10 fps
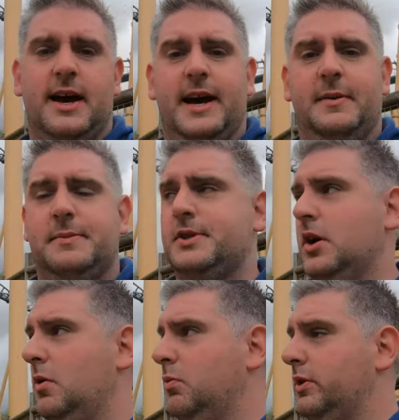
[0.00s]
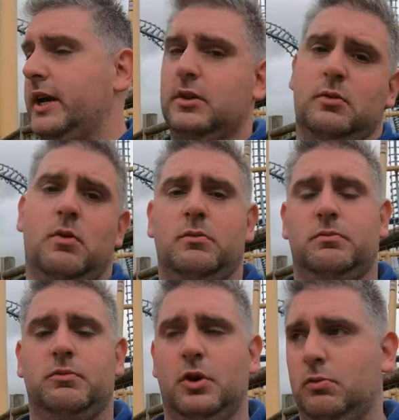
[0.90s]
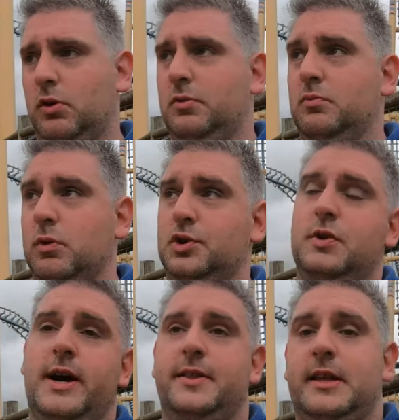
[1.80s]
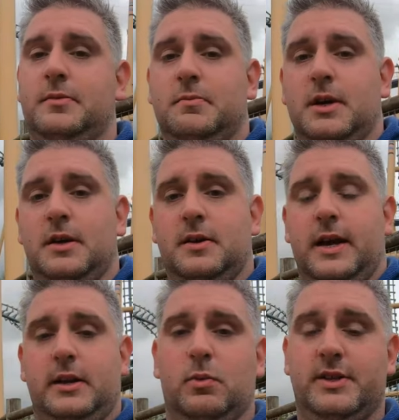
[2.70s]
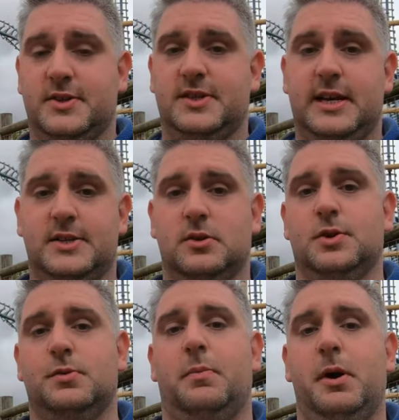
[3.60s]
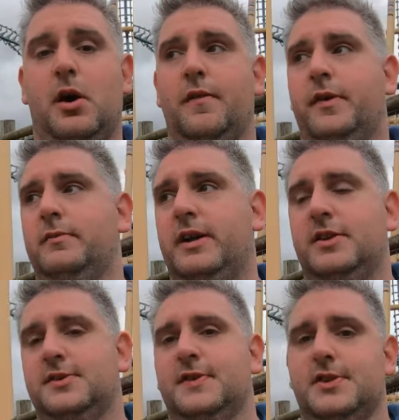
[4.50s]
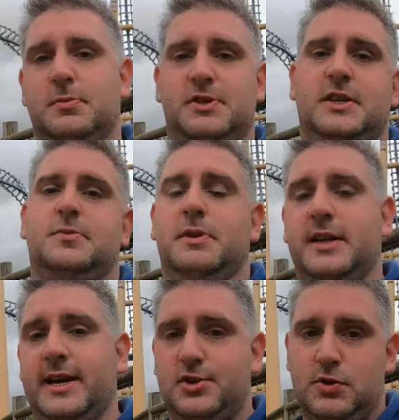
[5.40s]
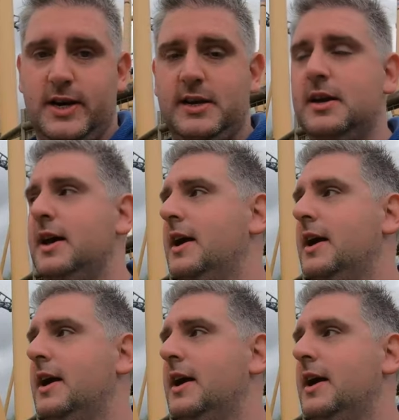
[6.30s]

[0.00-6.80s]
Um, so one year they'll run, they'll run one train, then in the winter season they'll swap it over in readiness for the summer season with the next train.